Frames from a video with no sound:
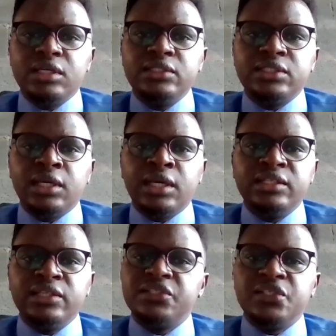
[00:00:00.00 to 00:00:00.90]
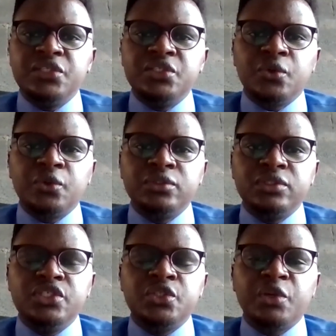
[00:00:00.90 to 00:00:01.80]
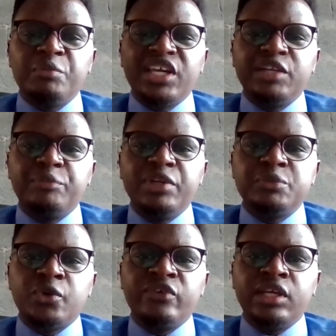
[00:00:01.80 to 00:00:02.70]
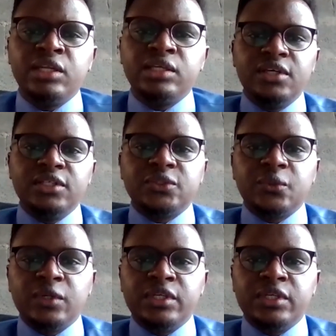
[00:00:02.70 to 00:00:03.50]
And then there's a digital marketplace provider. So a